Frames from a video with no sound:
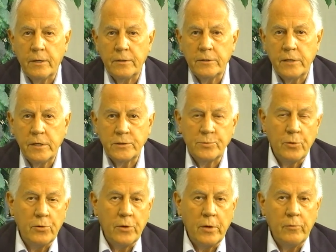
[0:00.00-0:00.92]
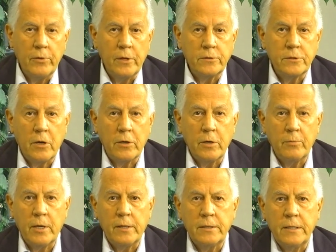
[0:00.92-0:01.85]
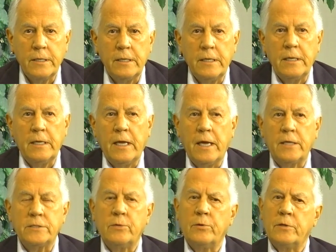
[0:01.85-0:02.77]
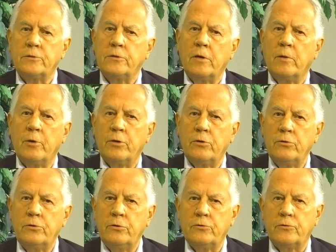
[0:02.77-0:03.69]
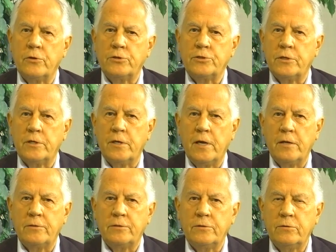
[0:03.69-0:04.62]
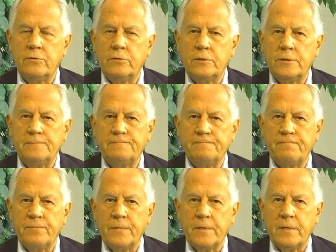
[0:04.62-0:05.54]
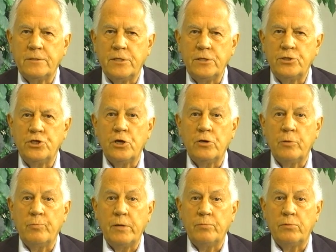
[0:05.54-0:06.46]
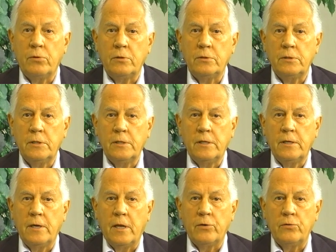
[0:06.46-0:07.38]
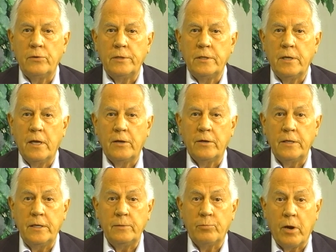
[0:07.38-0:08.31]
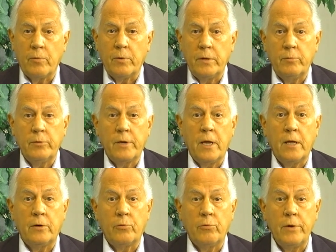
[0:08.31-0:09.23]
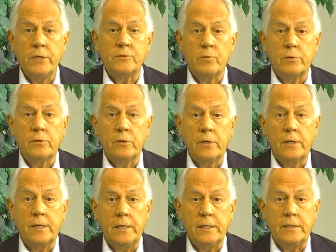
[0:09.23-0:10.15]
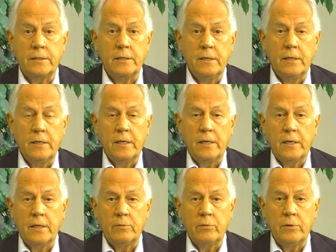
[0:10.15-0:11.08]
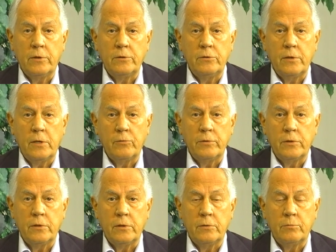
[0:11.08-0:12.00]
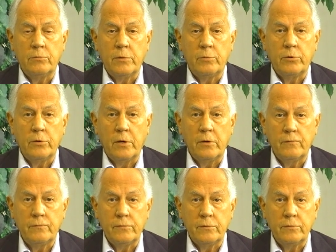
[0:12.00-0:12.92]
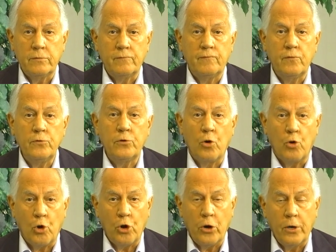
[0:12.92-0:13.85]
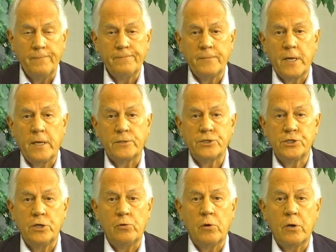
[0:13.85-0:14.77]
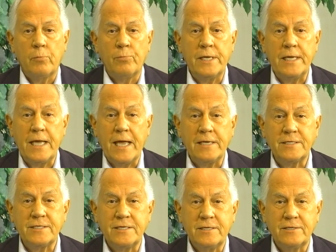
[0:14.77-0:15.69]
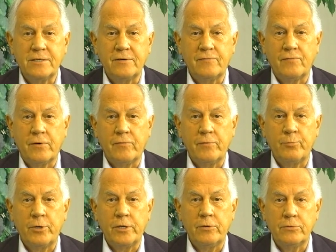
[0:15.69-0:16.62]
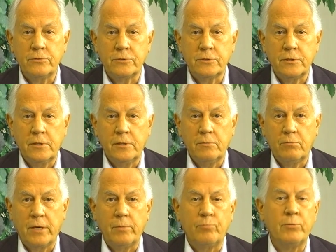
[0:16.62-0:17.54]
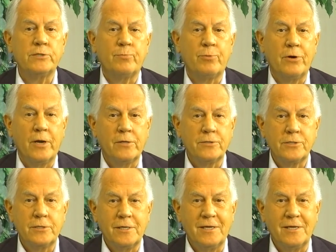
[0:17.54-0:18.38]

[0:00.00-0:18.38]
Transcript: On today's program, we're going to talk about, actually, we're going to talk about good nutrition and how to uh, teach young people not only how to eat properly, but how to raise what they're going to eat. And we're going to do that with a member of the Food Corps, that's C-O-R-P-S, for everybody who might mispronounce it,